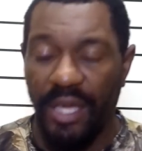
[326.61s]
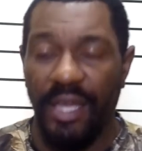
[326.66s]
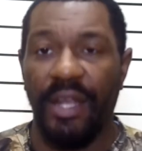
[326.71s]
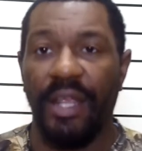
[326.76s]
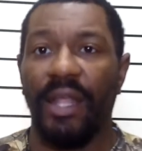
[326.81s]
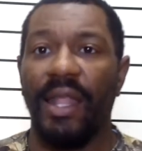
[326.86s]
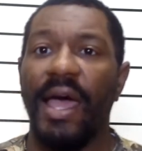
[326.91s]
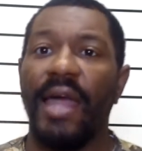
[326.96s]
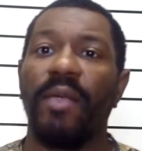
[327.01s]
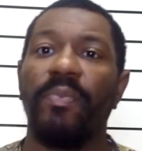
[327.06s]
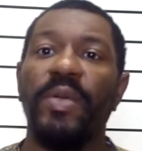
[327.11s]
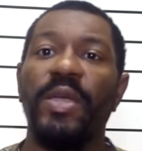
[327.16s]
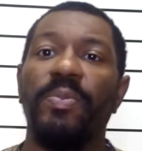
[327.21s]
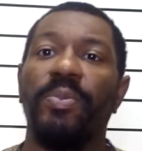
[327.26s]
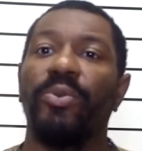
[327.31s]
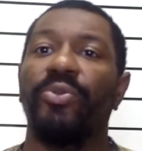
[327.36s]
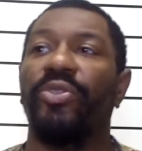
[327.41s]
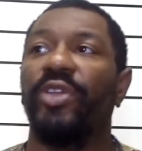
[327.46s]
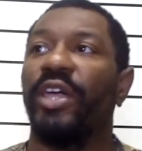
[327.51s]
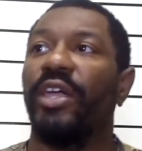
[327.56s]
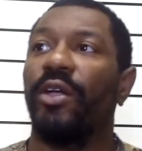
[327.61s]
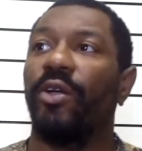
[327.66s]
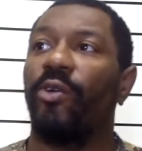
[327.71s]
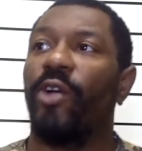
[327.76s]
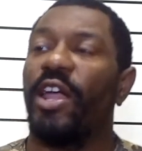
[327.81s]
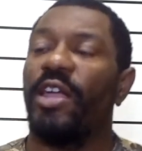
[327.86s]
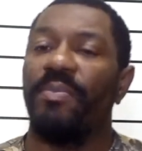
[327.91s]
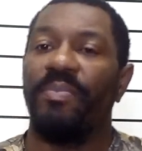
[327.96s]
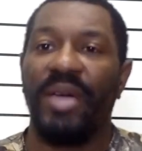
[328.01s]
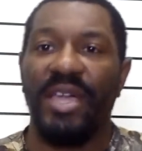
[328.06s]
And a lot of people think
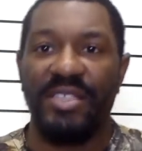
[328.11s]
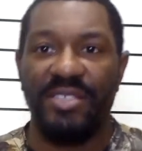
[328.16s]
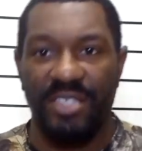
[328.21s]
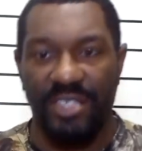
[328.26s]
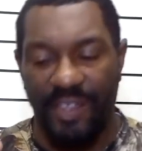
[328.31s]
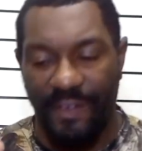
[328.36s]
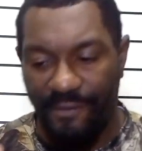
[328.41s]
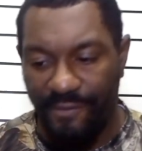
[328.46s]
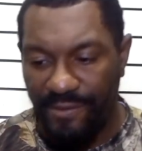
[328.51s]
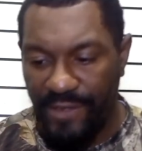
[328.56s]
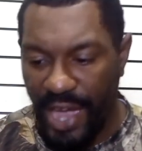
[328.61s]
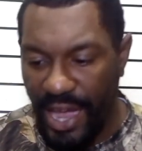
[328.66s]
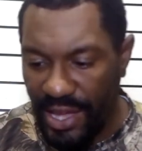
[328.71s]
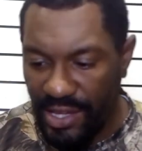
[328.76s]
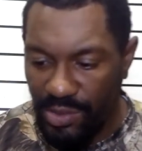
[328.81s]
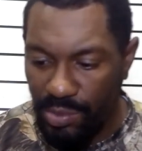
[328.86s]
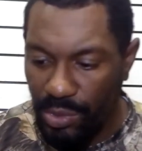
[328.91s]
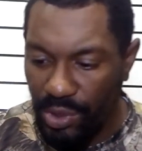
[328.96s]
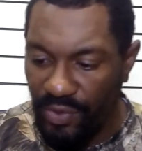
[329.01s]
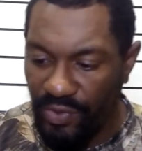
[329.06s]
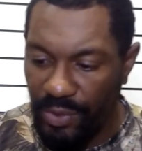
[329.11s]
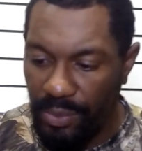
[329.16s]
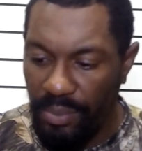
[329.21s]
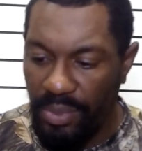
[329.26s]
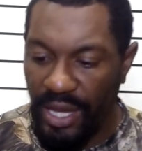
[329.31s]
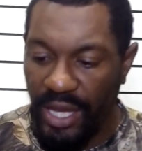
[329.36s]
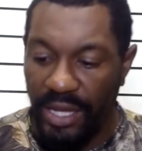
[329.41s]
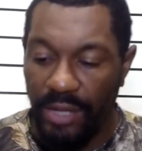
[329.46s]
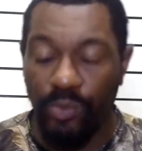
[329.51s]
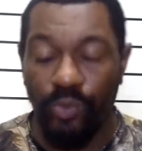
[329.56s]
crankbaits is a fast-moving
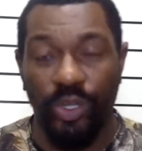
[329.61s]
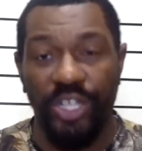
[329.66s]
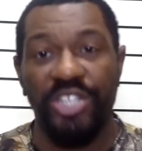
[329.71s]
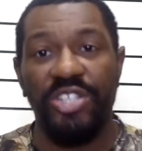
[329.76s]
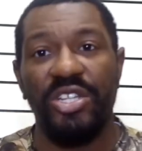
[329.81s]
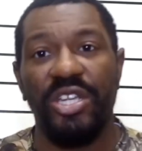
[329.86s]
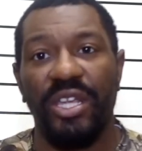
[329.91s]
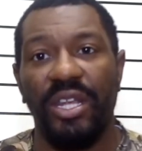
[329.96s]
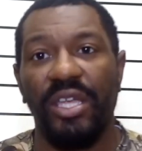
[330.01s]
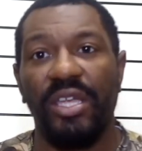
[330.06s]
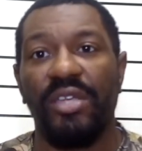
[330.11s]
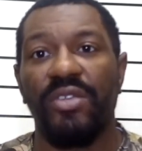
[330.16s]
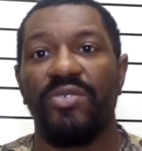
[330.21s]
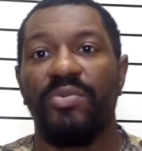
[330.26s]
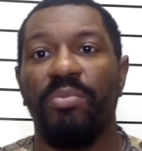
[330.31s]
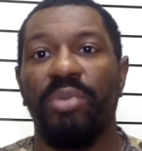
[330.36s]
bait, which it is.